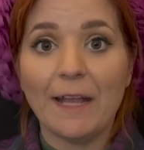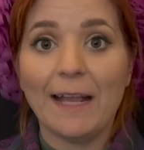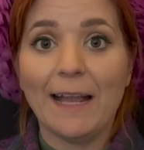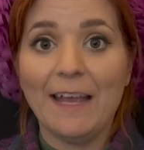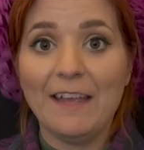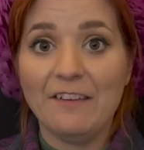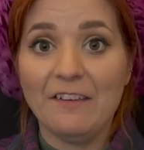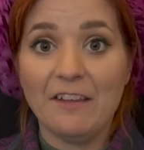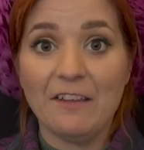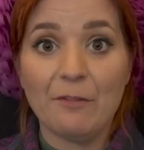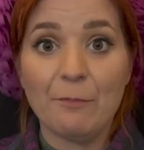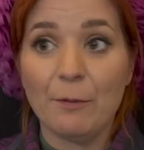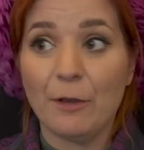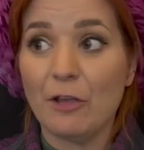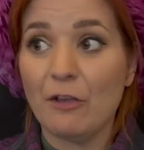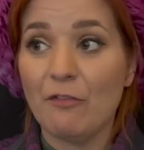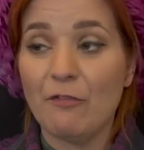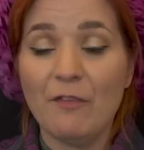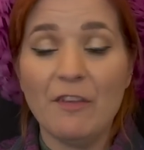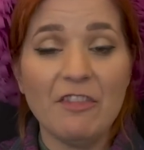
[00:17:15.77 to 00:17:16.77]
ladies
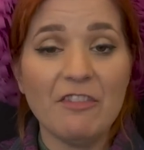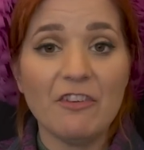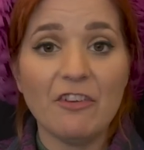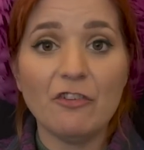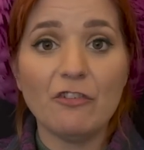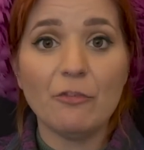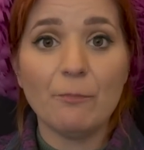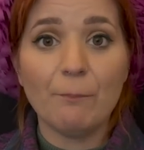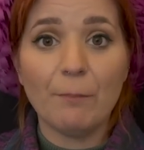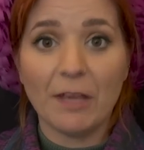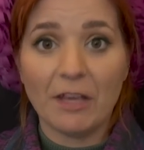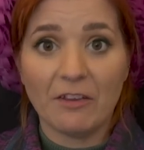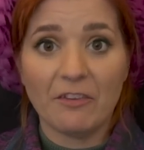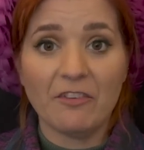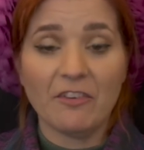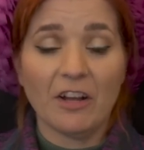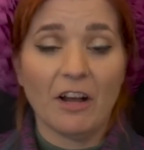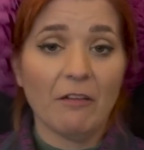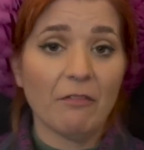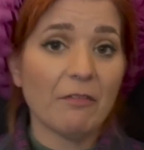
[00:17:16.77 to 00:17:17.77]
because vintage bigger
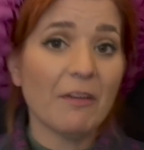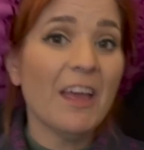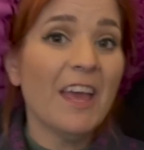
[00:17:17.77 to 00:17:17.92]
stuff